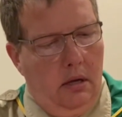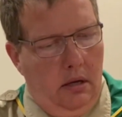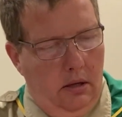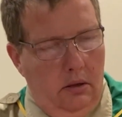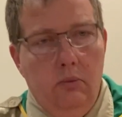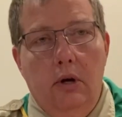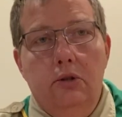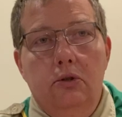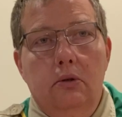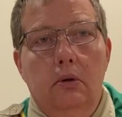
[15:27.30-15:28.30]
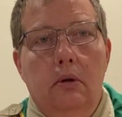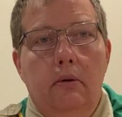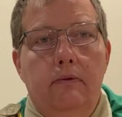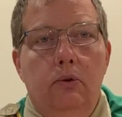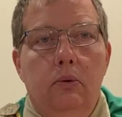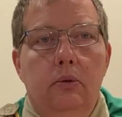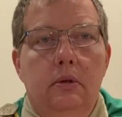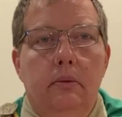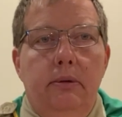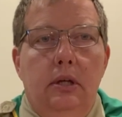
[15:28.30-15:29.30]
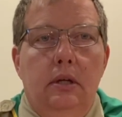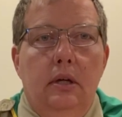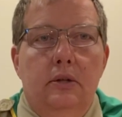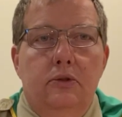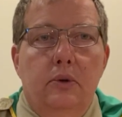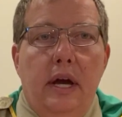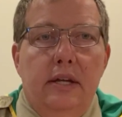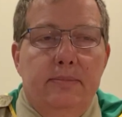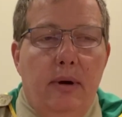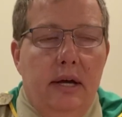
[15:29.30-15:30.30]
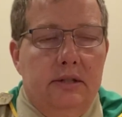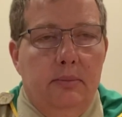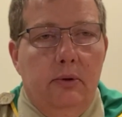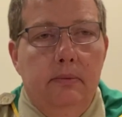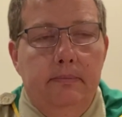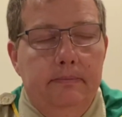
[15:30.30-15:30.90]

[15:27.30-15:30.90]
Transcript: And you want your fuel to be as dry as possible.